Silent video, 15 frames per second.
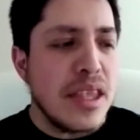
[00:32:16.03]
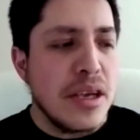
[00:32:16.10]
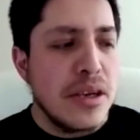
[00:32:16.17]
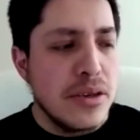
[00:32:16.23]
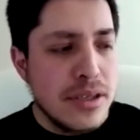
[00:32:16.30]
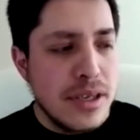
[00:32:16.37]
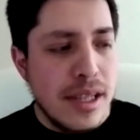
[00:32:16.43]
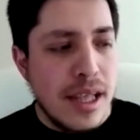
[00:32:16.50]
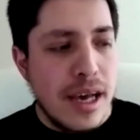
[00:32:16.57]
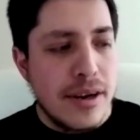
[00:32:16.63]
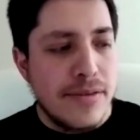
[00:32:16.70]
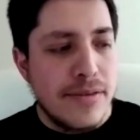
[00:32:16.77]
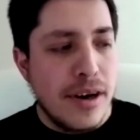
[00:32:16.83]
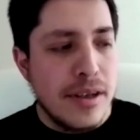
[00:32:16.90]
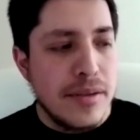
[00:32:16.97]
it was a lot of
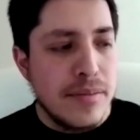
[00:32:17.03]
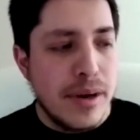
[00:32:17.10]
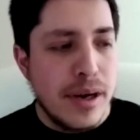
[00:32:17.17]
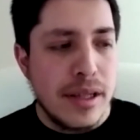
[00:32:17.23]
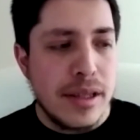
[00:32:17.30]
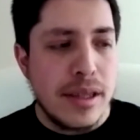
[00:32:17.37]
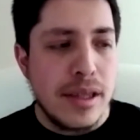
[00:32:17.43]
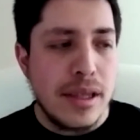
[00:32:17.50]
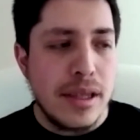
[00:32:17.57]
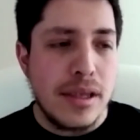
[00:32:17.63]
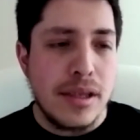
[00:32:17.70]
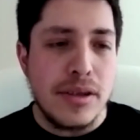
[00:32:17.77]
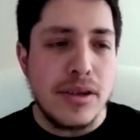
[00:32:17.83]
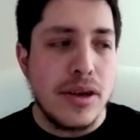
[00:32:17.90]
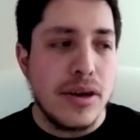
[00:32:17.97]
fun, but
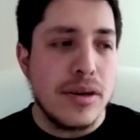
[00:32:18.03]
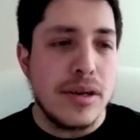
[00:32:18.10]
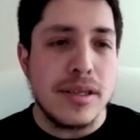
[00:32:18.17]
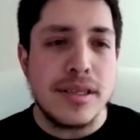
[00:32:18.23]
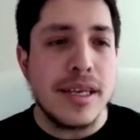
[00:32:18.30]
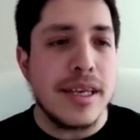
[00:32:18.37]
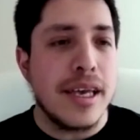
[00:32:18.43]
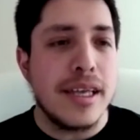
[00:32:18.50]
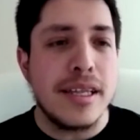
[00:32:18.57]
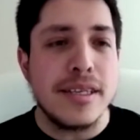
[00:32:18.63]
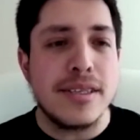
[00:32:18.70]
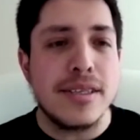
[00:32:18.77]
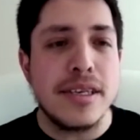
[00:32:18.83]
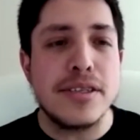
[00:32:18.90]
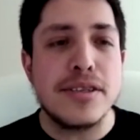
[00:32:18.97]
again,
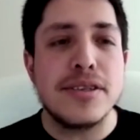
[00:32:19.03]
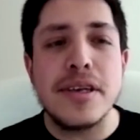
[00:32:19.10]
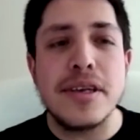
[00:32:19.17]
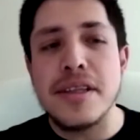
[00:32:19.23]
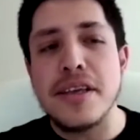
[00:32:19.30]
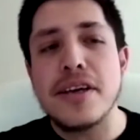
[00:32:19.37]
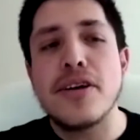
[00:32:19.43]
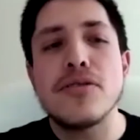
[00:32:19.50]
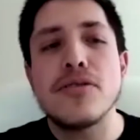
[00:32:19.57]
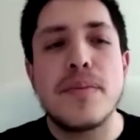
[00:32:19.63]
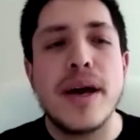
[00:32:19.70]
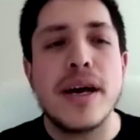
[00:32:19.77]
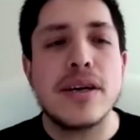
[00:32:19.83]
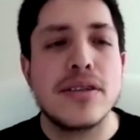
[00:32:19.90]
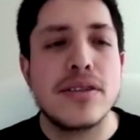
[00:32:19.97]
it's and it goes
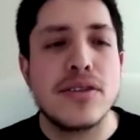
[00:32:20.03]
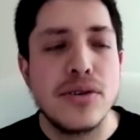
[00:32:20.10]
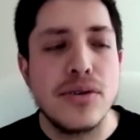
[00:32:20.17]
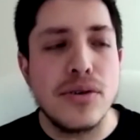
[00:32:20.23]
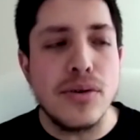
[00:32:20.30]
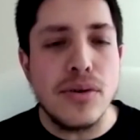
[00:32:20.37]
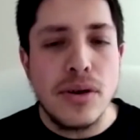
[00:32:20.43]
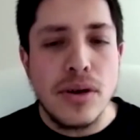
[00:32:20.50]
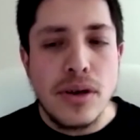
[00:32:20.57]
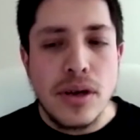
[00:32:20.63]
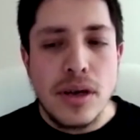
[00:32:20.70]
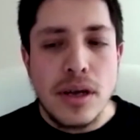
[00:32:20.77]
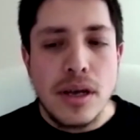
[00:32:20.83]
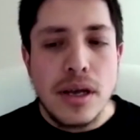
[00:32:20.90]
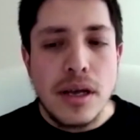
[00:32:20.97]
back to
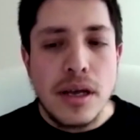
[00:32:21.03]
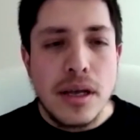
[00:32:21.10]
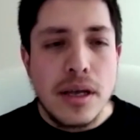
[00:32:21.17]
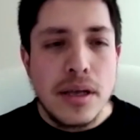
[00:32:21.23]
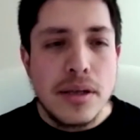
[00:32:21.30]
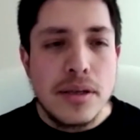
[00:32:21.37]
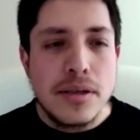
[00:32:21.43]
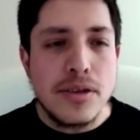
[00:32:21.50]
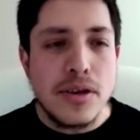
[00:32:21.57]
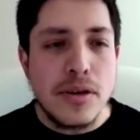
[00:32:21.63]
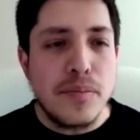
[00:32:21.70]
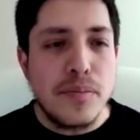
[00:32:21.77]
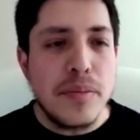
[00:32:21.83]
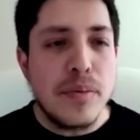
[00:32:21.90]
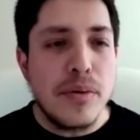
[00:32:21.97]
some
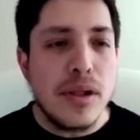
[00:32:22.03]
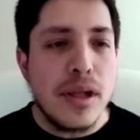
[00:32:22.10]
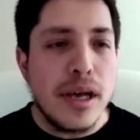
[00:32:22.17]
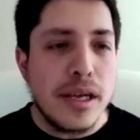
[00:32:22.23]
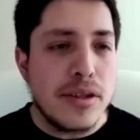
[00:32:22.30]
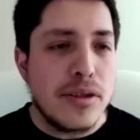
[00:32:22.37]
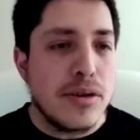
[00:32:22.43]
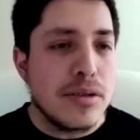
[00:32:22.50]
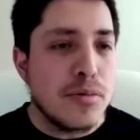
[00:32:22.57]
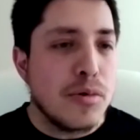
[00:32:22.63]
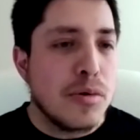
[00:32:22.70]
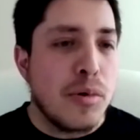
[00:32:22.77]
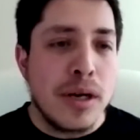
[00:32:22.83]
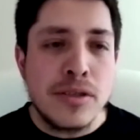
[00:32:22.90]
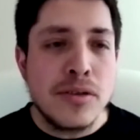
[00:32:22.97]
people like don't
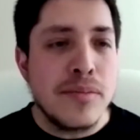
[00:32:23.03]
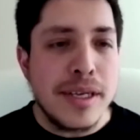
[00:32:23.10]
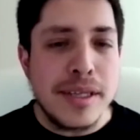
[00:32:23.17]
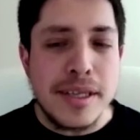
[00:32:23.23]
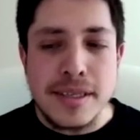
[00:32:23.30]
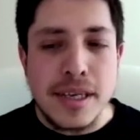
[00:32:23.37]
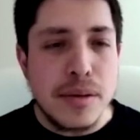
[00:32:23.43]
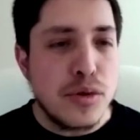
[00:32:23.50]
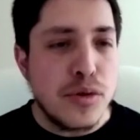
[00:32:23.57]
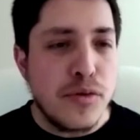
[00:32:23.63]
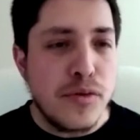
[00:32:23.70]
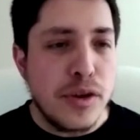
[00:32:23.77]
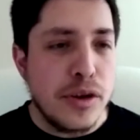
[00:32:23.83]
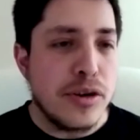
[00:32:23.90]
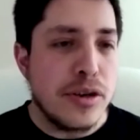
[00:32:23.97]
want to make the time to
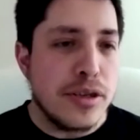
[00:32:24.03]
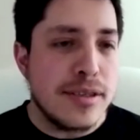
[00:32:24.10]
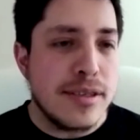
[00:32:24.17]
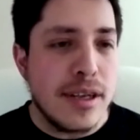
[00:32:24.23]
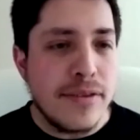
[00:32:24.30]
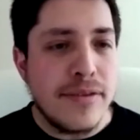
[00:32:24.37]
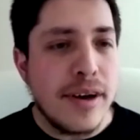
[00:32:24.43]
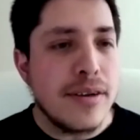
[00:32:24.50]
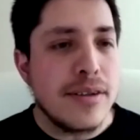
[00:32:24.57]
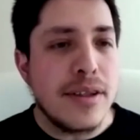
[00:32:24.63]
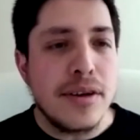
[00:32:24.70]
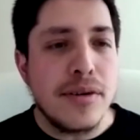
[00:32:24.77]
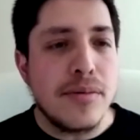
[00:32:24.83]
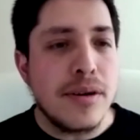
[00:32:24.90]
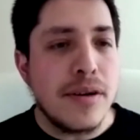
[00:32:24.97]
figure this stuff out. They
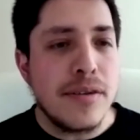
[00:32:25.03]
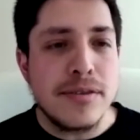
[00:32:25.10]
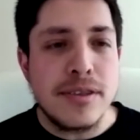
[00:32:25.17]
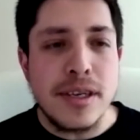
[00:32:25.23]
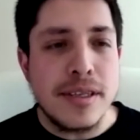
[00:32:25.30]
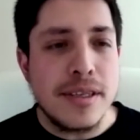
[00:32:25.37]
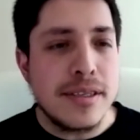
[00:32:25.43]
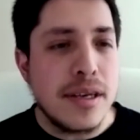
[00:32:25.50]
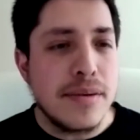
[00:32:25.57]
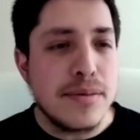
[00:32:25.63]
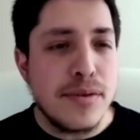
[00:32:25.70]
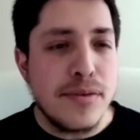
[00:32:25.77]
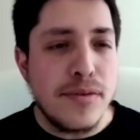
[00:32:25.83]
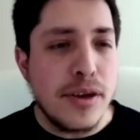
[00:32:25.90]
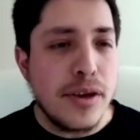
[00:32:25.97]
don't want to take the time
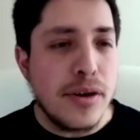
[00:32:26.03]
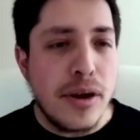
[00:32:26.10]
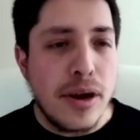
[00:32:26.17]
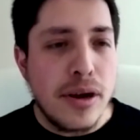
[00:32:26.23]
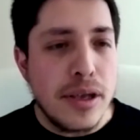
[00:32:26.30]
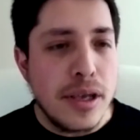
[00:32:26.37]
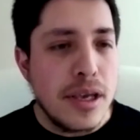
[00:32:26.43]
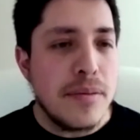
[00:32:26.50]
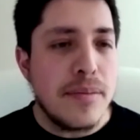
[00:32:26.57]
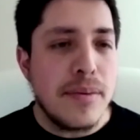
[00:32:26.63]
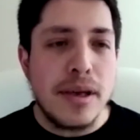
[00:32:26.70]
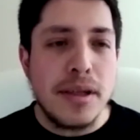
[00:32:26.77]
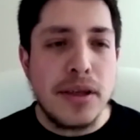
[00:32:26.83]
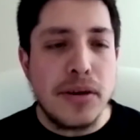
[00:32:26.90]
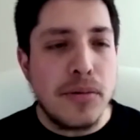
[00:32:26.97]
to figure out
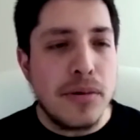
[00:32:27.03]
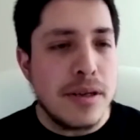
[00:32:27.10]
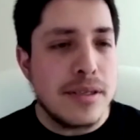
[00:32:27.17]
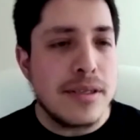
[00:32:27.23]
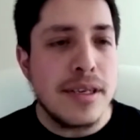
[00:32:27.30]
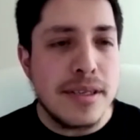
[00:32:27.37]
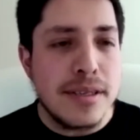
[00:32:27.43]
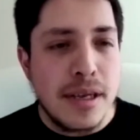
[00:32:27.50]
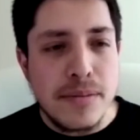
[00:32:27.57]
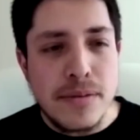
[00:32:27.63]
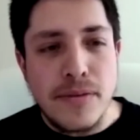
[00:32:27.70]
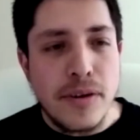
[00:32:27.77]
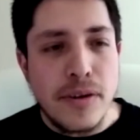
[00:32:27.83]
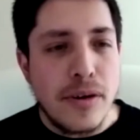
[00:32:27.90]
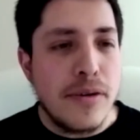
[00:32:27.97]
eBay. They don't want to take the time to
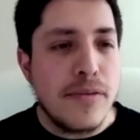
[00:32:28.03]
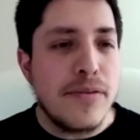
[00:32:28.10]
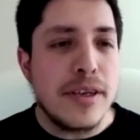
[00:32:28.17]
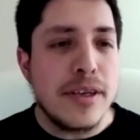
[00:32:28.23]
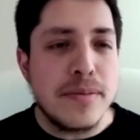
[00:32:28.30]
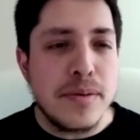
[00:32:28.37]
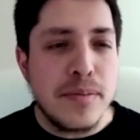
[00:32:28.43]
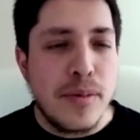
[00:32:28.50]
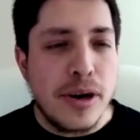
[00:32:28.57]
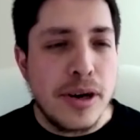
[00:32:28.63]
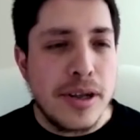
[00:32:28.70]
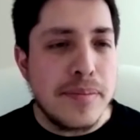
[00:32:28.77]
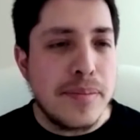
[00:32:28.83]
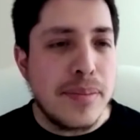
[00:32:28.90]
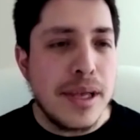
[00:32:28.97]
figure out Facebook
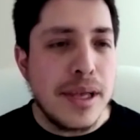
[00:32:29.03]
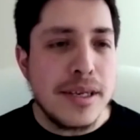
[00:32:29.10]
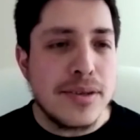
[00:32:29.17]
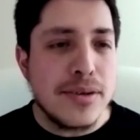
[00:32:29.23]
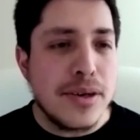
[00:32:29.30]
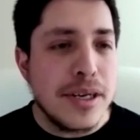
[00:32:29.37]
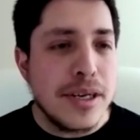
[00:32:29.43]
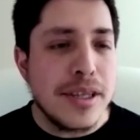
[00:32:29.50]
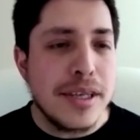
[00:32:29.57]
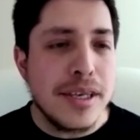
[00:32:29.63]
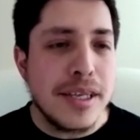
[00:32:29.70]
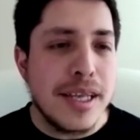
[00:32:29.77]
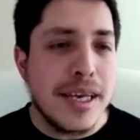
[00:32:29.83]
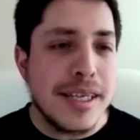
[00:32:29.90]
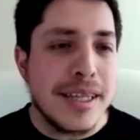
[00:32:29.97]
Marketplace or anything
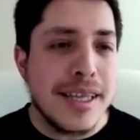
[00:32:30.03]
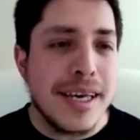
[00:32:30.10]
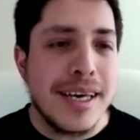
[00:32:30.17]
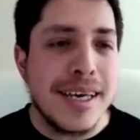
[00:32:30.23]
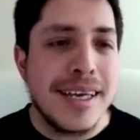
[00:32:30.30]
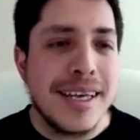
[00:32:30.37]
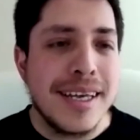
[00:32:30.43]
like that.